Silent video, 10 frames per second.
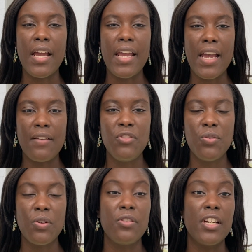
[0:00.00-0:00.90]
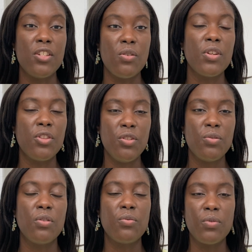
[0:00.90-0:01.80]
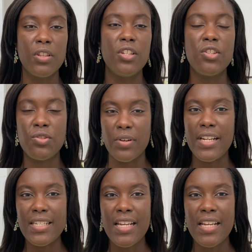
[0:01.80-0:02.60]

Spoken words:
I have new growth and I don't get the new growth really straight,